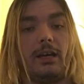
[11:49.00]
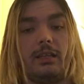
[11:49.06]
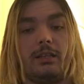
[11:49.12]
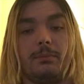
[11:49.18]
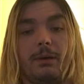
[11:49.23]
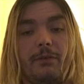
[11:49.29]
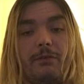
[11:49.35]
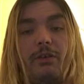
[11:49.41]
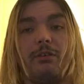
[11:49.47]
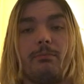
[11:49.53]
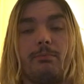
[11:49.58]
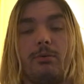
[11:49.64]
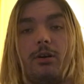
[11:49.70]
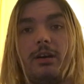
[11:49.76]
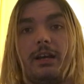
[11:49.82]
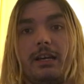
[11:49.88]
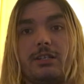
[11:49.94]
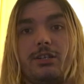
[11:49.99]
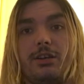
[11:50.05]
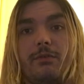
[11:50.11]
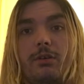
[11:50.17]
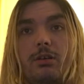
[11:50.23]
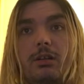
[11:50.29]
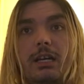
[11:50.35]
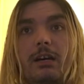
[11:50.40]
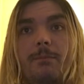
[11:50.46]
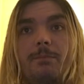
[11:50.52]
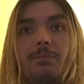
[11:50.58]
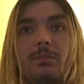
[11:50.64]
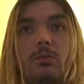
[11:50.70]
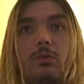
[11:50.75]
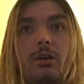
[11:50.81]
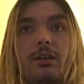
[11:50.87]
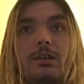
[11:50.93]
my favorite part actually of All
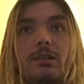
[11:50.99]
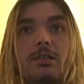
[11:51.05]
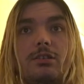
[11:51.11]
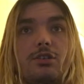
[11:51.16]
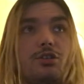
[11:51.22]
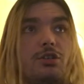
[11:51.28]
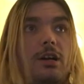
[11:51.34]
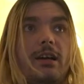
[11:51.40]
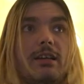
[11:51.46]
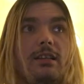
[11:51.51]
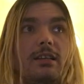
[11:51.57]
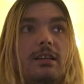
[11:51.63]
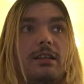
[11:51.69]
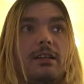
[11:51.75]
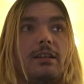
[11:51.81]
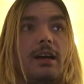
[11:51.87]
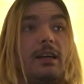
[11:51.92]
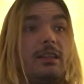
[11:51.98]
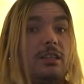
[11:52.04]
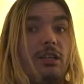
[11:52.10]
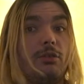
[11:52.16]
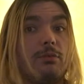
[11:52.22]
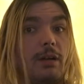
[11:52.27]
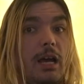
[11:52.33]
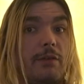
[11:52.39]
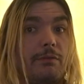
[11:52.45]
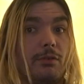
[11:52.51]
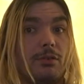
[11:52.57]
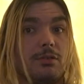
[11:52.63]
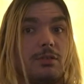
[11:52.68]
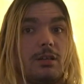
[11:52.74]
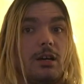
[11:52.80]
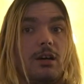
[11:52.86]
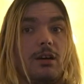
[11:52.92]
Out was shockingly not the
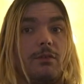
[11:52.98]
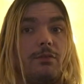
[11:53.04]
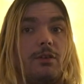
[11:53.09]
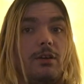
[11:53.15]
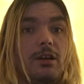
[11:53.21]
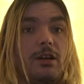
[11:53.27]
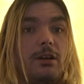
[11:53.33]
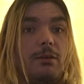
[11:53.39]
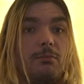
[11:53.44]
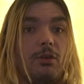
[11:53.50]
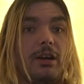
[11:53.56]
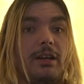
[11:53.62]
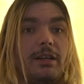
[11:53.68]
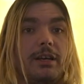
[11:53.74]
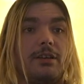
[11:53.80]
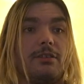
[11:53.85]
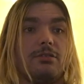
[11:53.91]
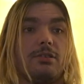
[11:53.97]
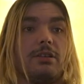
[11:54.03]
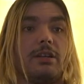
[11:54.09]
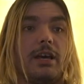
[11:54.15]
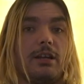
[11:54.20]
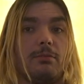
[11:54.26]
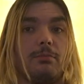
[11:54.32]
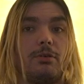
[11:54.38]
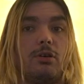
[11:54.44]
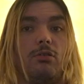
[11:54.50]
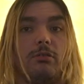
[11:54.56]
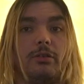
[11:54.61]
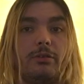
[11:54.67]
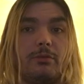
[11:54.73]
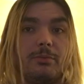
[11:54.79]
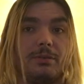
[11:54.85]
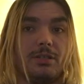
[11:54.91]
arrivals of Bryan Danielson, Adam Cole,
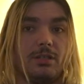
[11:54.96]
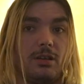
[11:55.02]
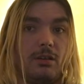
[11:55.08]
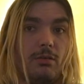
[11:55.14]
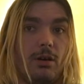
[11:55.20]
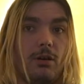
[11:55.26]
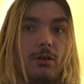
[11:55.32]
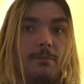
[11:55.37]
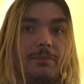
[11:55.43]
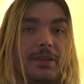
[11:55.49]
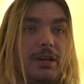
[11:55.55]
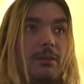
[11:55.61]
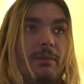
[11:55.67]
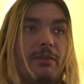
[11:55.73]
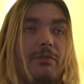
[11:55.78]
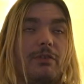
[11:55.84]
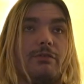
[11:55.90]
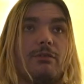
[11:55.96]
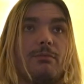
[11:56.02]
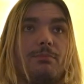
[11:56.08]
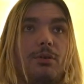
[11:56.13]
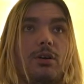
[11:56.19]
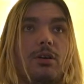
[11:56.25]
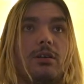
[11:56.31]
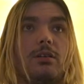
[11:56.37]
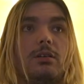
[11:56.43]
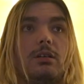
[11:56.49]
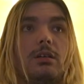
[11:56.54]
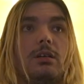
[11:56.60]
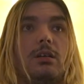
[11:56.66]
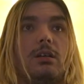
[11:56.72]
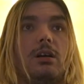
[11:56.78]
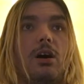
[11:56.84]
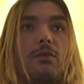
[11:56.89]
and Ruby Soho. No, my favorite part
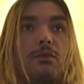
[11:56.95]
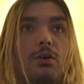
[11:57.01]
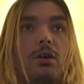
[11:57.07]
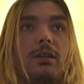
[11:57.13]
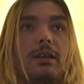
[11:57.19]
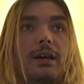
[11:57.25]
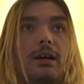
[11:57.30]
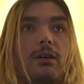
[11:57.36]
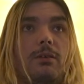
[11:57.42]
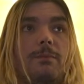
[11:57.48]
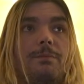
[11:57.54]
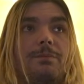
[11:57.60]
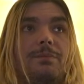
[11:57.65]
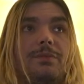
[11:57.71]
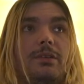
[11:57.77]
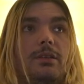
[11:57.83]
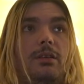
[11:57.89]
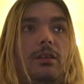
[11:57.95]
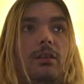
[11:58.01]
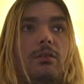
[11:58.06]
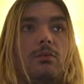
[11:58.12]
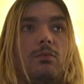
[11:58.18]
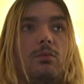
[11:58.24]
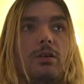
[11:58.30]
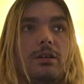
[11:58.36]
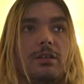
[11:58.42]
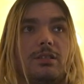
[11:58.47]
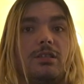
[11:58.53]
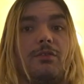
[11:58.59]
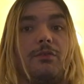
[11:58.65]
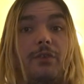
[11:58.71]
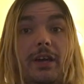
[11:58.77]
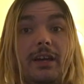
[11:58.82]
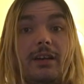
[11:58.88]
of All Out was the
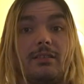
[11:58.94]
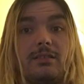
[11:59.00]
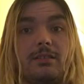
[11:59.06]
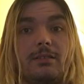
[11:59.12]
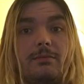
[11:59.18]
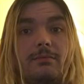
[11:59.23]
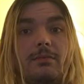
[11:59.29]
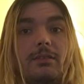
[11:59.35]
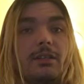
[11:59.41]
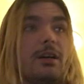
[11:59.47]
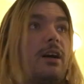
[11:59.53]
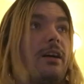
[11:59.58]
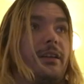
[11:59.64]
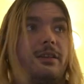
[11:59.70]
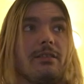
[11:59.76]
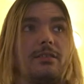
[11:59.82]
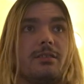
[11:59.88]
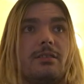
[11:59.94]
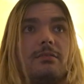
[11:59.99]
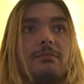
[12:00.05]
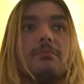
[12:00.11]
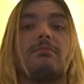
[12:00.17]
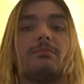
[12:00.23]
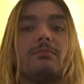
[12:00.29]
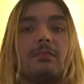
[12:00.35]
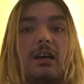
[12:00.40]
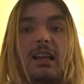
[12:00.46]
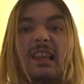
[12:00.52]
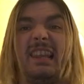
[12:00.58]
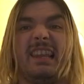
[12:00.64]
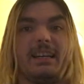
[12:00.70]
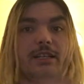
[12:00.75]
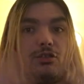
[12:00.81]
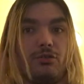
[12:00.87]
fans, the audience,
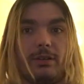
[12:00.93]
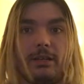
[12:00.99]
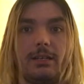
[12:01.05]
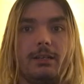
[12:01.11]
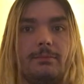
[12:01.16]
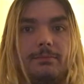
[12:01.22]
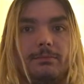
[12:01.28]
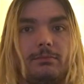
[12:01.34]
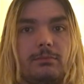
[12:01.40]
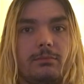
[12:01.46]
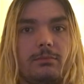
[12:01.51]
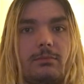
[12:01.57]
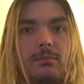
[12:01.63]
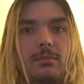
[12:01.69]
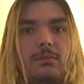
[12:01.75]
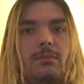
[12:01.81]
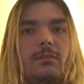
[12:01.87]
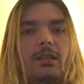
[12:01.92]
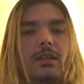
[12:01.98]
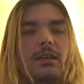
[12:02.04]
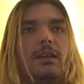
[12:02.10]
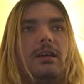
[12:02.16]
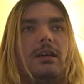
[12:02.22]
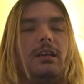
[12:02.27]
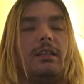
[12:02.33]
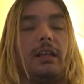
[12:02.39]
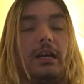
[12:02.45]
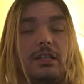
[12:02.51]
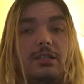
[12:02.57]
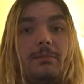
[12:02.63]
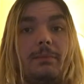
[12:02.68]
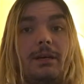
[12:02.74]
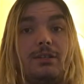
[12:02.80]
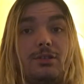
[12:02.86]
electric. Not
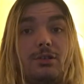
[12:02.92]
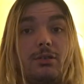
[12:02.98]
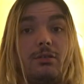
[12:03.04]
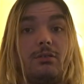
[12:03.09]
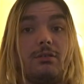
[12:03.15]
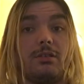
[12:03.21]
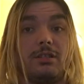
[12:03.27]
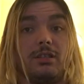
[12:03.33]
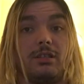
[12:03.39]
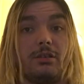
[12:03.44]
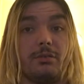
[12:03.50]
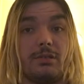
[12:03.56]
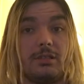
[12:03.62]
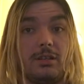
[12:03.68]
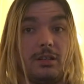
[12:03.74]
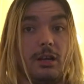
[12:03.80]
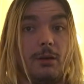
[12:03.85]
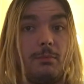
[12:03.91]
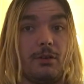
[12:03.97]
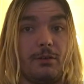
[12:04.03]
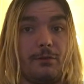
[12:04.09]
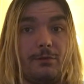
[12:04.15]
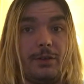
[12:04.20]
to mention, of course, there was a number of